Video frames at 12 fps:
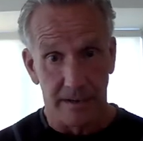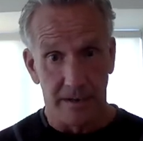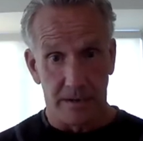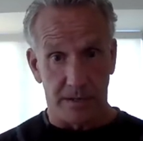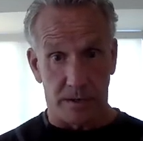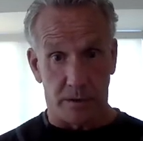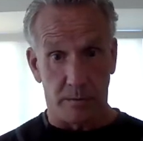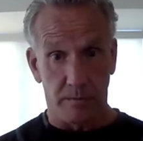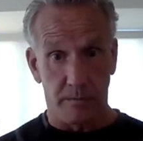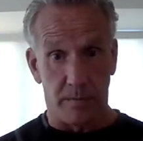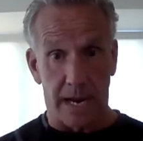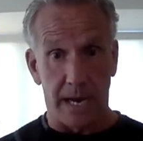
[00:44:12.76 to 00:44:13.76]

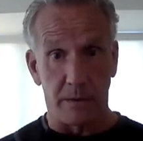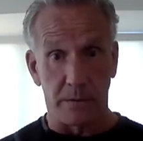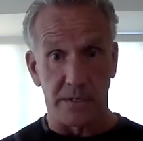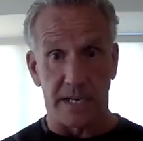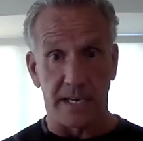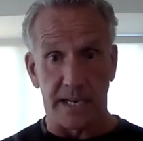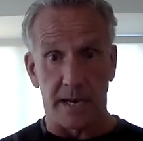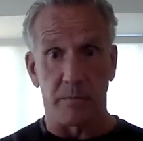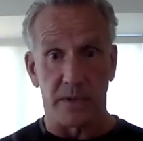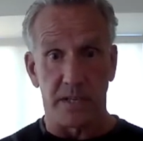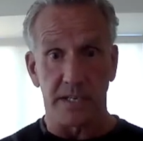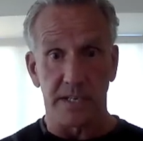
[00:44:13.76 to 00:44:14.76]
So I will say,
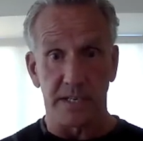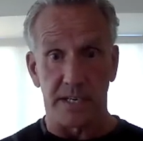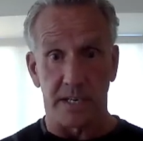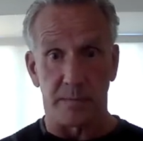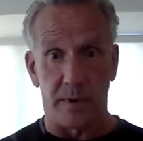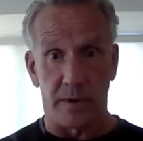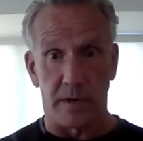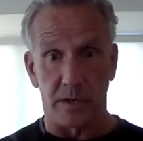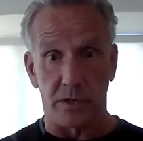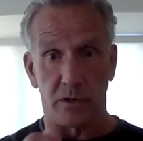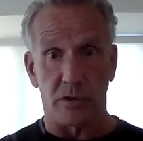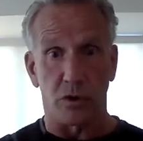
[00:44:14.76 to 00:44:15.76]
Deborah, this is the experience
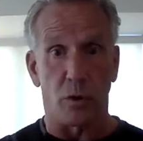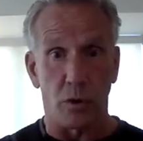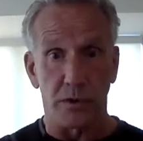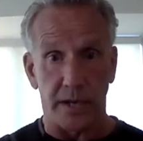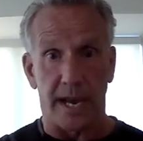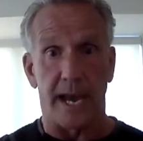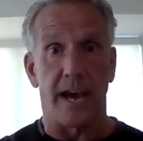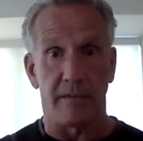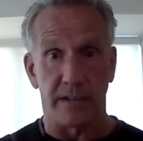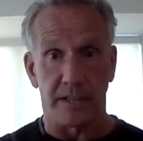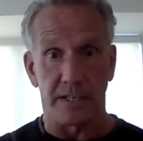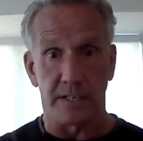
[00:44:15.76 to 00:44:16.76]
you're told to have
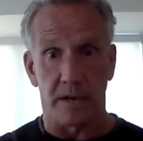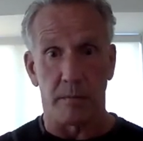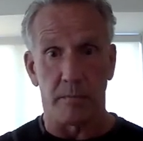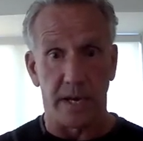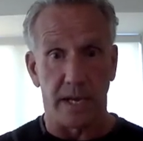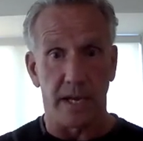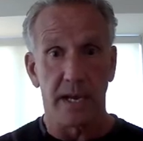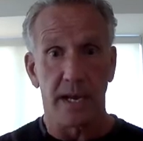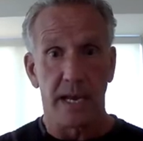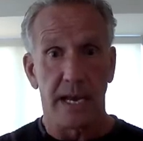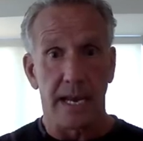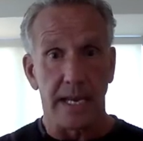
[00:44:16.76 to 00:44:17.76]
at this company,
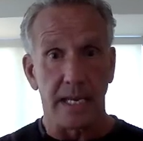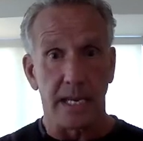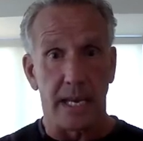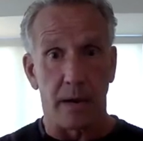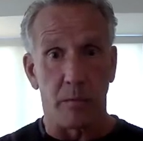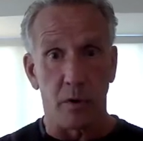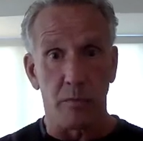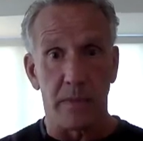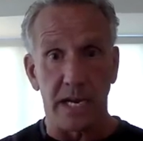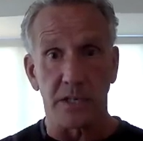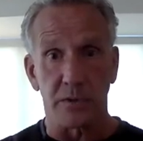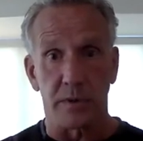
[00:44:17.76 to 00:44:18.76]
and we're
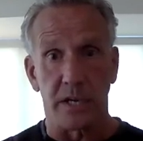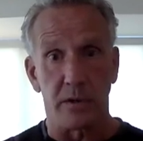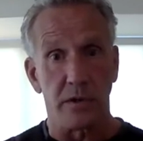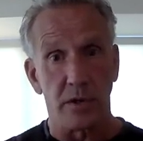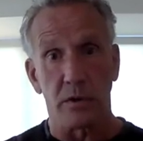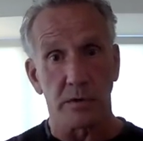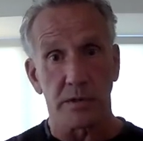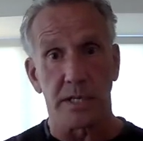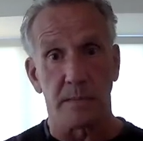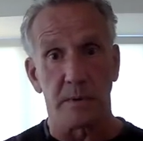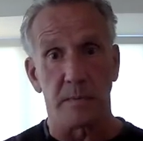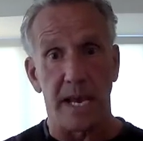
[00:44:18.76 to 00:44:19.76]
measuring you. You don't
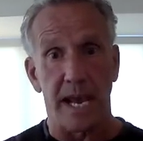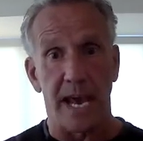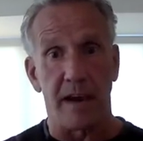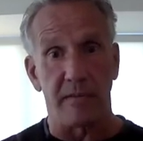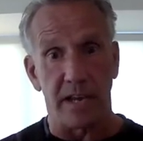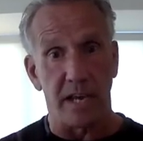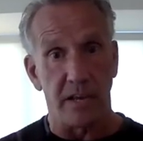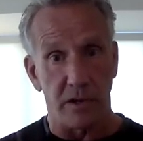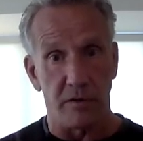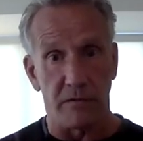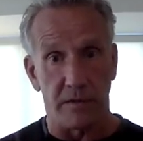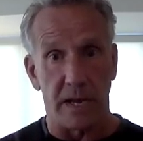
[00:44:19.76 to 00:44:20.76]
seem to be having it.
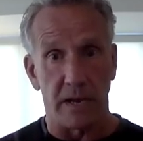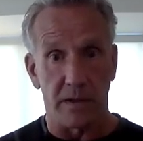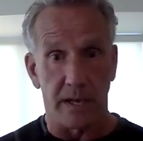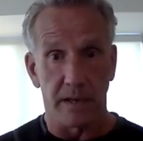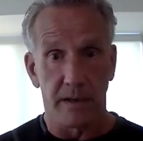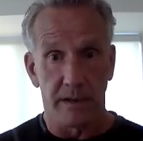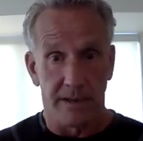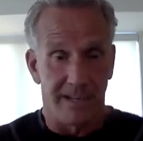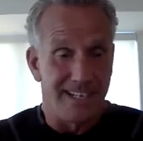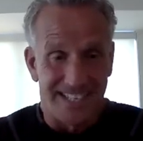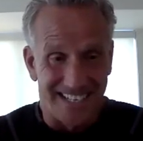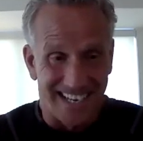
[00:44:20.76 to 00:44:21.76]
You're failing.
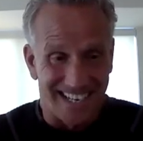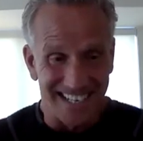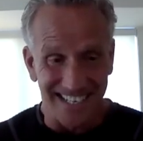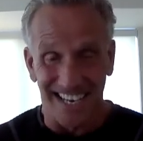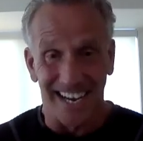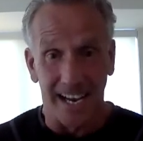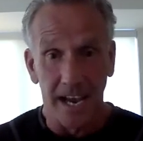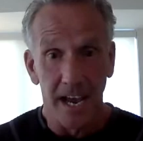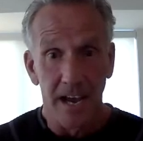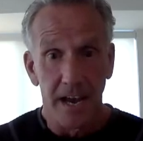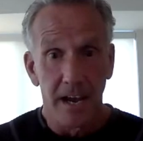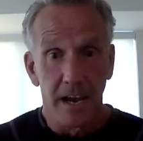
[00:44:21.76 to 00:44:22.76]
Instead of saying,
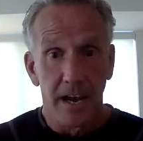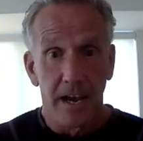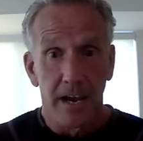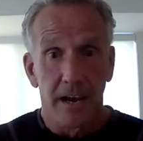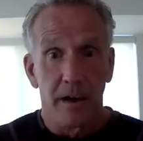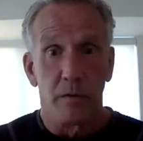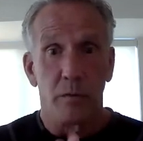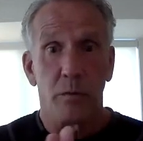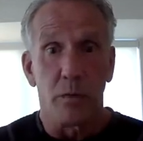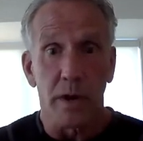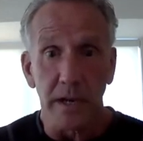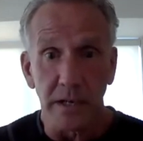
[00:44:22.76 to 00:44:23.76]

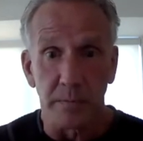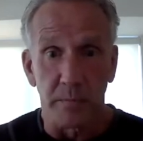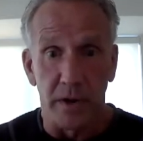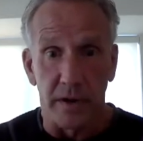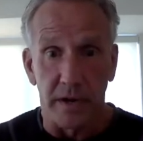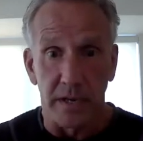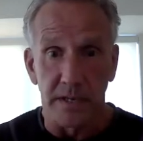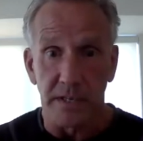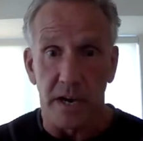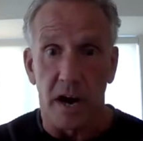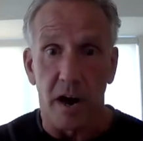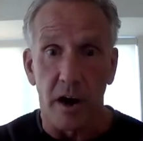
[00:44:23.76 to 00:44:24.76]
what experience
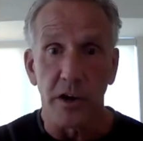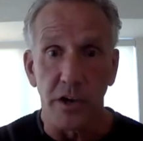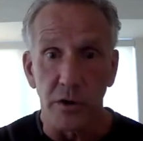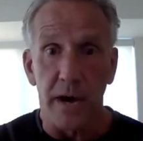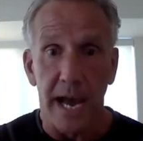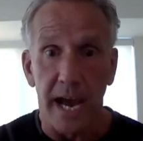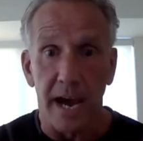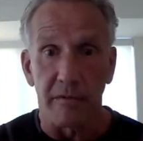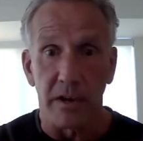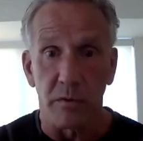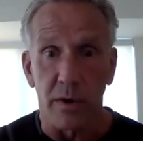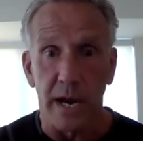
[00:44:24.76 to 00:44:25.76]
are you
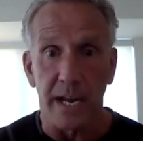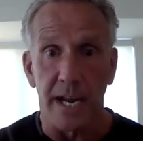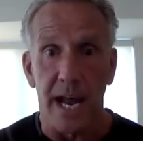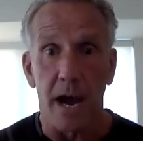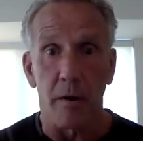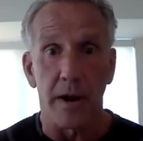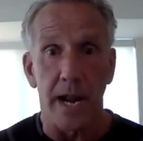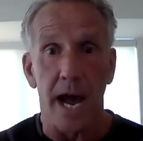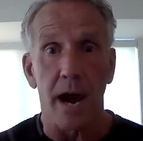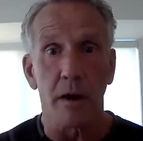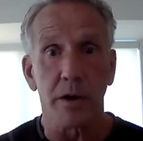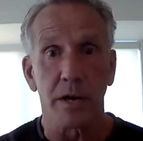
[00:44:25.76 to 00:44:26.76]
having right now, and
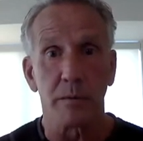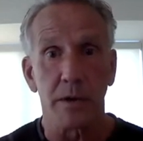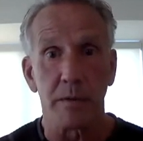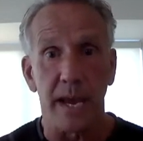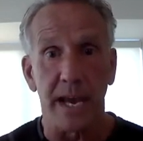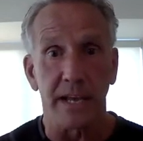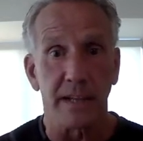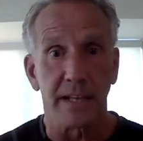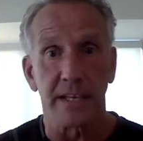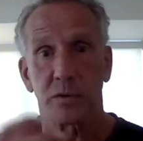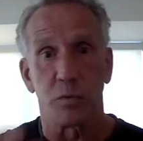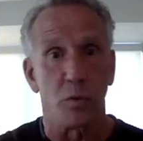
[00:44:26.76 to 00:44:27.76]
how can we make
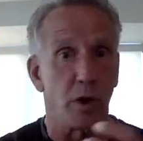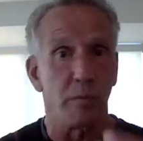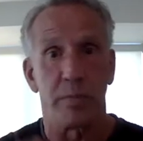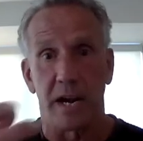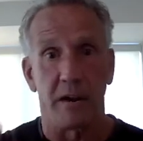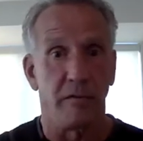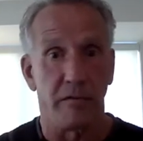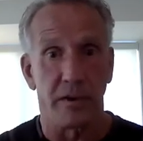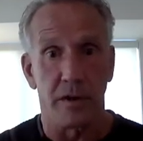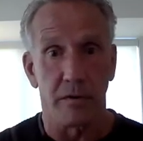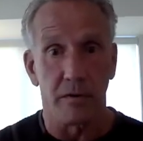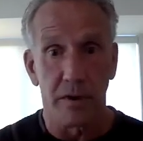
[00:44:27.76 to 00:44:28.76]
this work better for you?